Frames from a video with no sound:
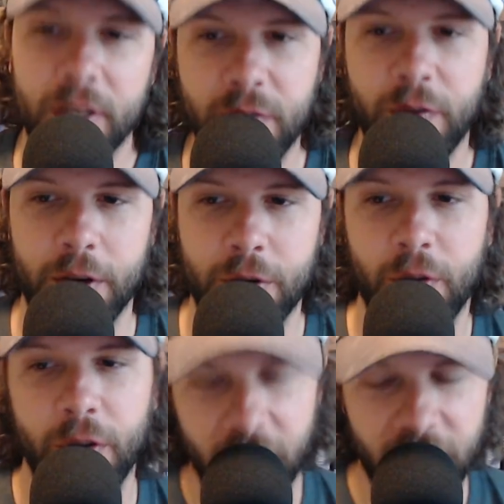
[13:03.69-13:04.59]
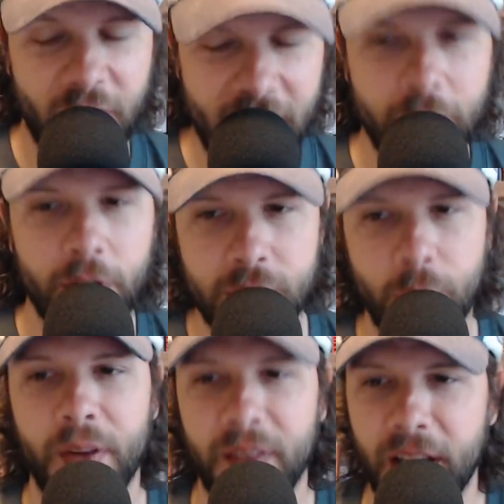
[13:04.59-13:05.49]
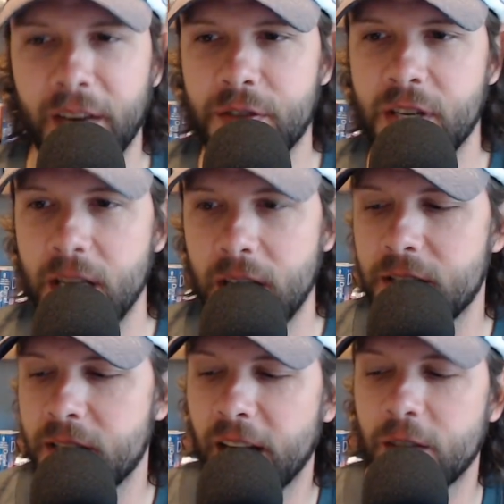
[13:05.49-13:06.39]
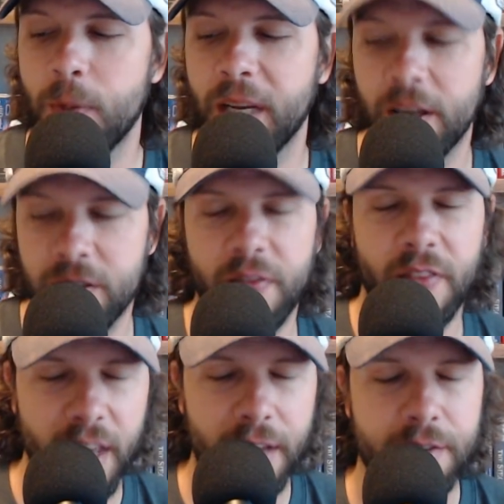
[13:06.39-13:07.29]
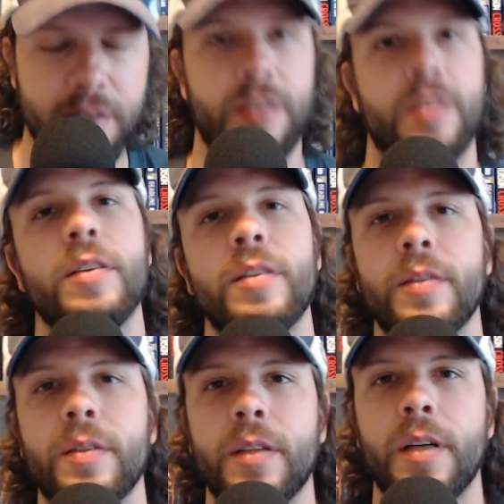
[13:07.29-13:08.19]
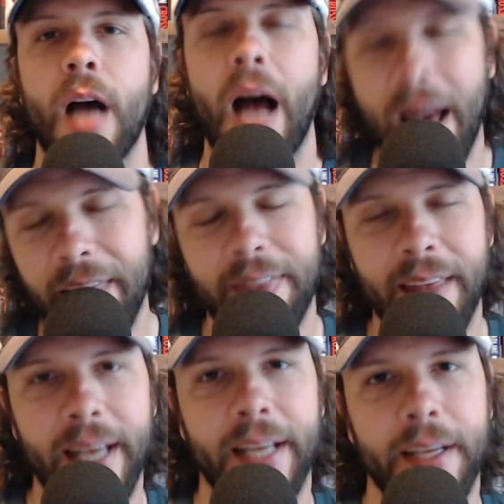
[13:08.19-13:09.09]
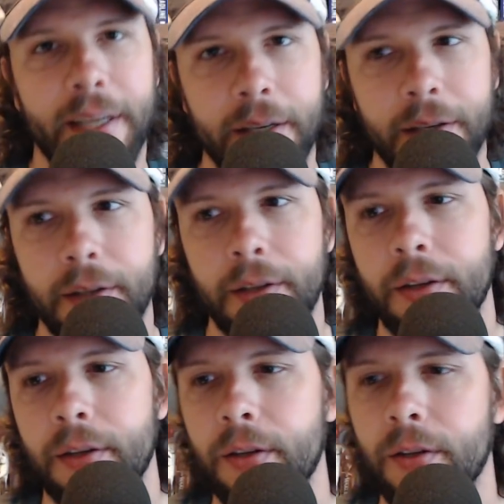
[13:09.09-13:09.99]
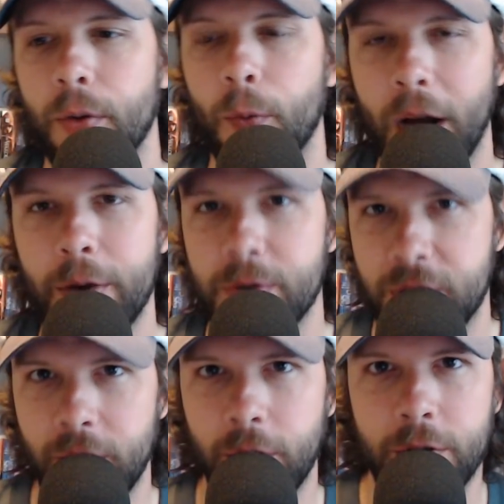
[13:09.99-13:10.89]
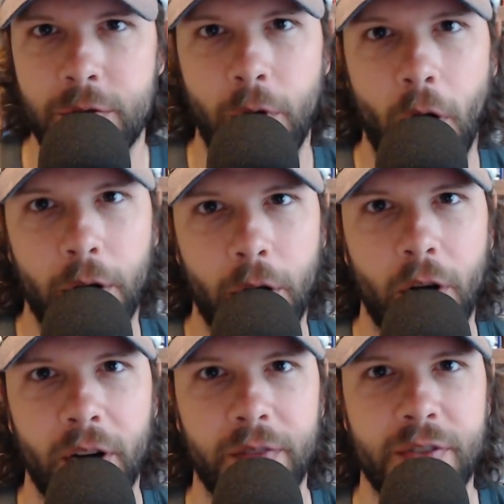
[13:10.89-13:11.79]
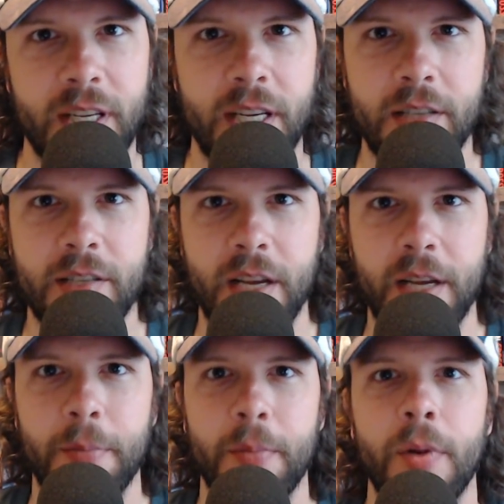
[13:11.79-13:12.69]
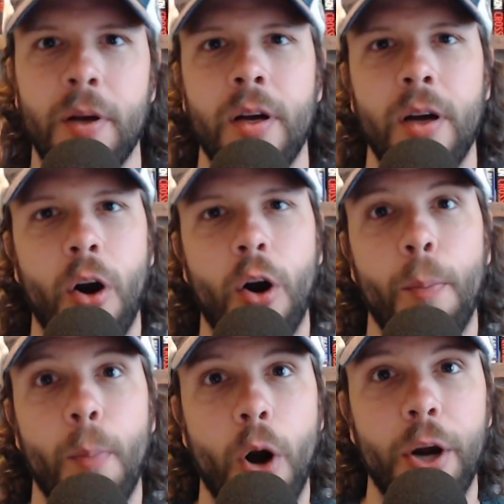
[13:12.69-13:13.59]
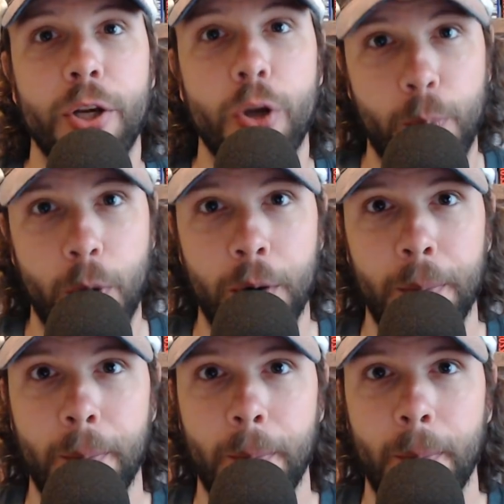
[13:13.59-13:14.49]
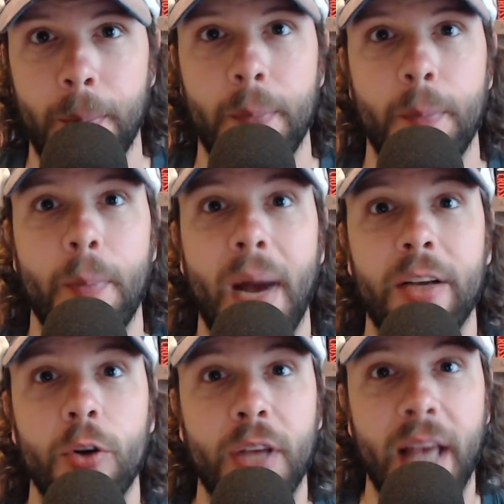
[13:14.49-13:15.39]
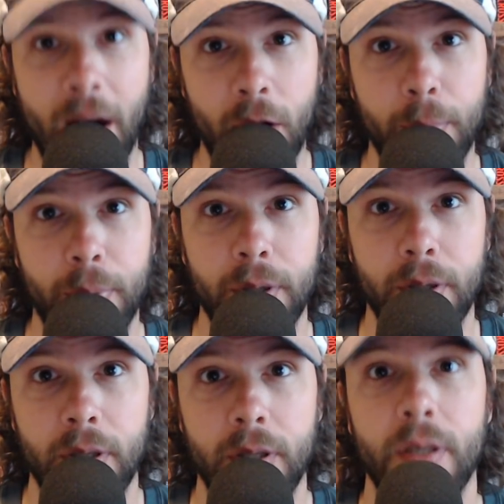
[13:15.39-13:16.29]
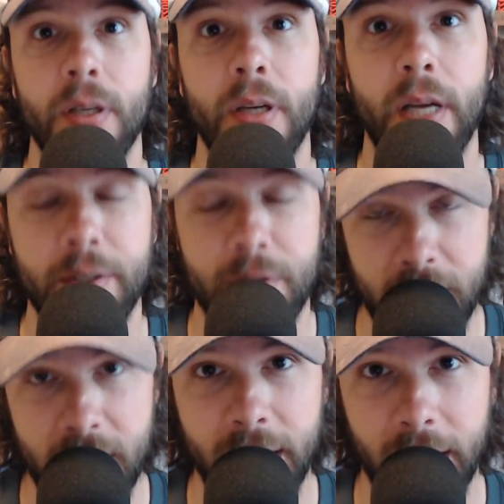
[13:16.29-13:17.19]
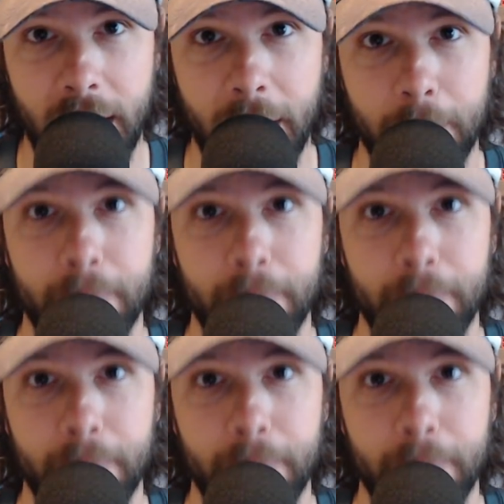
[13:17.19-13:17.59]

It's official. They're the favorite to win the N F C East, and it's because of this. I think the wide receivers for, on an all N F C East team are Amari Cooper, Michael Gallup, and CeeDee Lamb.